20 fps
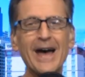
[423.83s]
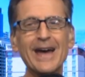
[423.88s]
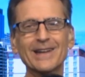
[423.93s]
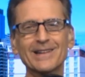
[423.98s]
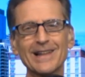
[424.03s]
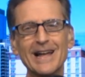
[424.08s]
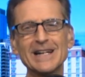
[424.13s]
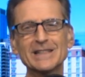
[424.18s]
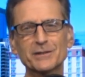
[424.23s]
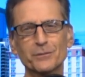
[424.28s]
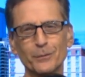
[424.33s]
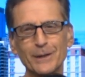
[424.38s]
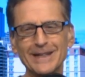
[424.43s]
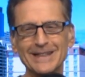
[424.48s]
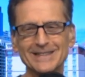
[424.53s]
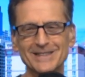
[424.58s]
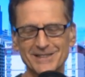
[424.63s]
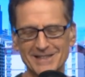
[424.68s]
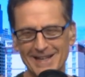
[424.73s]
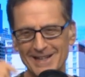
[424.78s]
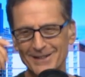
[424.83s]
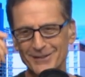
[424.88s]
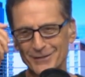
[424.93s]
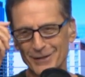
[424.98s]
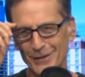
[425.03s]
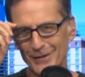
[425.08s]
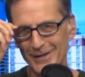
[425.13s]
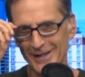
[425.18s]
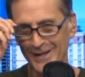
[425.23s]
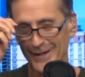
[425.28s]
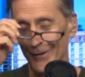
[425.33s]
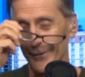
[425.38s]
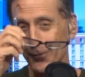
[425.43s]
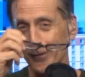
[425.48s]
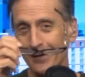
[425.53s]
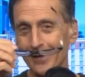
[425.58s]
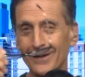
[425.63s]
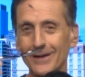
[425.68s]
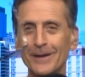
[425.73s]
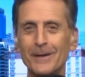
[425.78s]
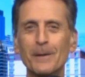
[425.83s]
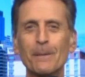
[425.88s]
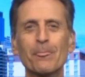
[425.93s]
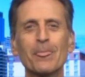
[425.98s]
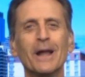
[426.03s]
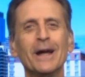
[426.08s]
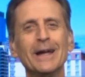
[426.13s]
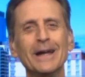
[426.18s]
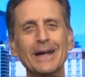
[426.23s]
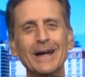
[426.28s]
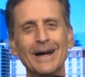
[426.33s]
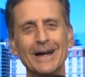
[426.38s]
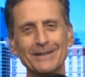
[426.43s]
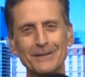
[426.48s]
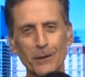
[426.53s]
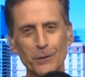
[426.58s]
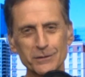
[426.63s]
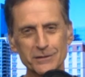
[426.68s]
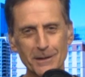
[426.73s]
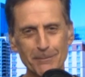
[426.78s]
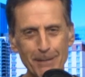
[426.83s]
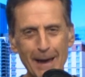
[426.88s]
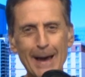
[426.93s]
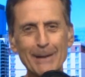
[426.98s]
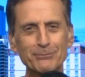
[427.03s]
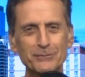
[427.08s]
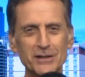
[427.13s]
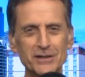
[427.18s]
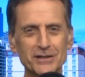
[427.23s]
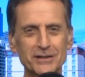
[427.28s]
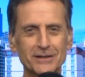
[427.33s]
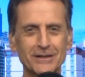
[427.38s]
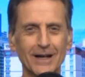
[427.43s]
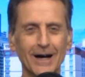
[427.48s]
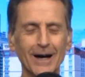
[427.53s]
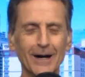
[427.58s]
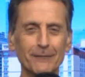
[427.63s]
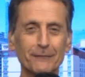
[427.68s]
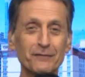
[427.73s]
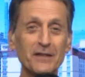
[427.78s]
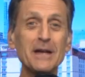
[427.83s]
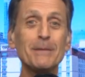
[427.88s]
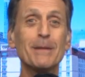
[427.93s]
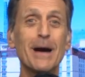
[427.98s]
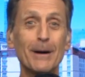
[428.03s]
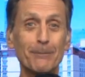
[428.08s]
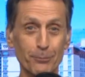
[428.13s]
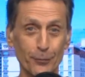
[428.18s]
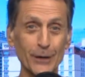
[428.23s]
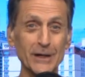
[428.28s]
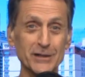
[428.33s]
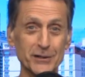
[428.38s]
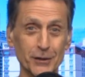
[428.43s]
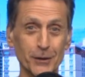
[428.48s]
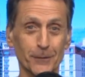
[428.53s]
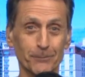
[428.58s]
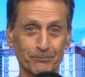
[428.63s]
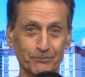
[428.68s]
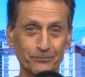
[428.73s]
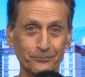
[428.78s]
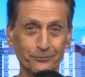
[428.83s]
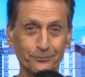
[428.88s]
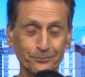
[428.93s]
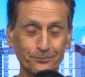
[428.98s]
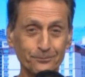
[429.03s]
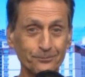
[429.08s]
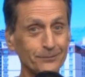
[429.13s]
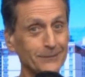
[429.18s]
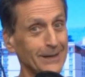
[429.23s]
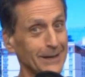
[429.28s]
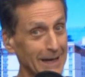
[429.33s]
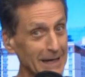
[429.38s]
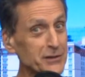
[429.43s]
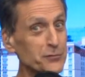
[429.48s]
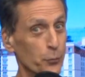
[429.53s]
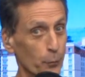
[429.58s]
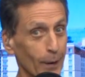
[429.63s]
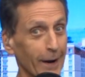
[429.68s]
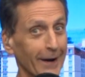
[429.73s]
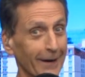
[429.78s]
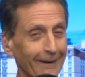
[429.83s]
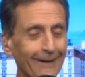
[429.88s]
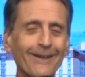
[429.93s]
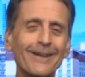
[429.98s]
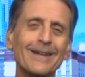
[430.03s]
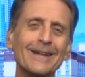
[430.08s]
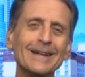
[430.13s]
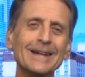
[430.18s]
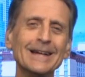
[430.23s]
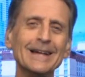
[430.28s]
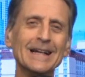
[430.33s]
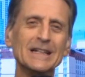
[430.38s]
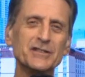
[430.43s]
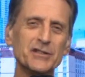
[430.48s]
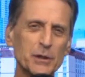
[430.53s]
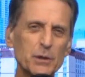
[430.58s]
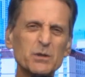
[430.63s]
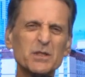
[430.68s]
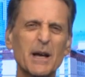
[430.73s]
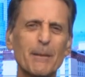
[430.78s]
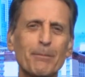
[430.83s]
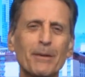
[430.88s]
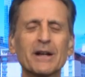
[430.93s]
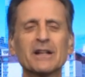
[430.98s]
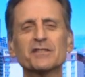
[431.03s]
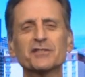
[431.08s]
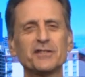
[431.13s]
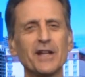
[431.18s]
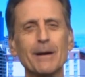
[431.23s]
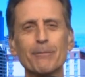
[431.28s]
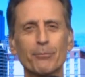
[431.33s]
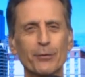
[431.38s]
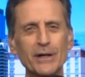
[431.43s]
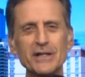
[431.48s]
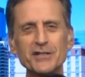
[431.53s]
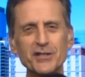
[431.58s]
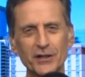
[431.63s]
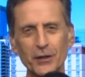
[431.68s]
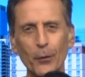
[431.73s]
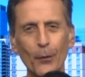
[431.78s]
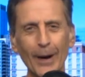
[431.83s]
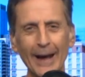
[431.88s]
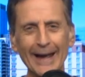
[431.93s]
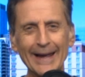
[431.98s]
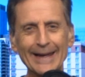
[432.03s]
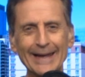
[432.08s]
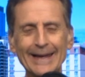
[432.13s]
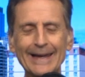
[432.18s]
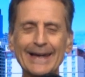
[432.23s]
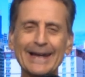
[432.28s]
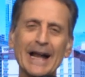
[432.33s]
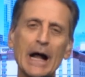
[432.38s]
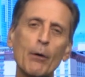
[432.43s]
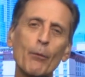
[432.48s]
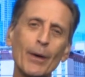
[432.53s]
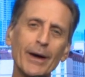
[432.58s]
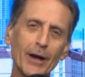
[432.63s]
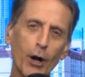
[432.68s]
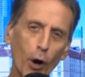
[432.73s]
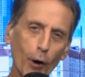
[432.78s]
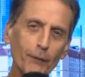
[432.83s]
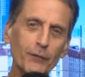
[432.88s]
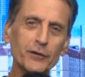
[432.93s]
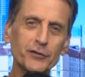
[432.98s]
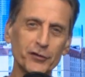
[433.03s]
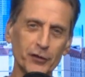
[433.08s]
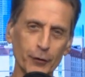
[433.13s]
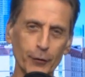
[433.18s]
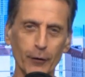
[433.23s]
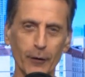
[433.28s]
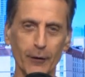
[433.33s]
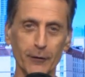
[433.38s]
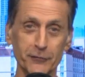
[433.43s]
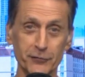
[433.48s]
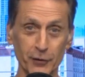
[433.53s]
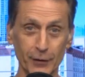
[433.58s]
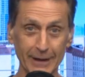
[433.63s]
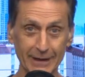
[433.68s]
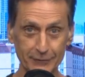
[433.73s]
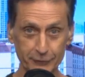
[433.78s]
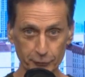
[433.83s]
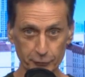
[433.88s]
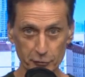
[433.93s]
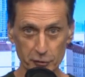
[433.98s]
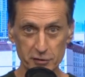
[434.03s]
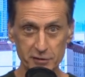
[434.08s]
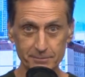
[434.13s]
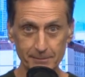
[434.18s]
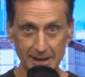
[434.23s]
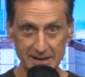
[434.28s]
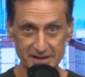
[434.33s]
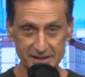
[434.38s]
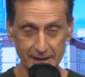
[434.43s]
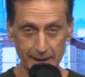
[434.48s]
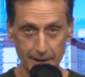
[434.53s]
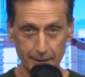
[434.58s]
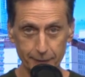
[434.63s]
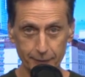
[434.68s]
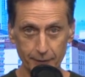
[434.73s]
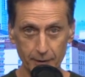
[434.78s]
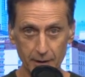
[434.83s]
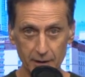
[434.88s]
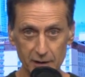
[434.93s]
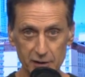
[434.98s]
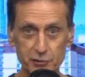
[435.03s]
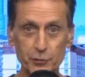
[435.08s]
fact, last week in San Antonio, there was a Baptist female preacher. That's rare. And she was up on the step preaching away. And I went over to her to introduce myself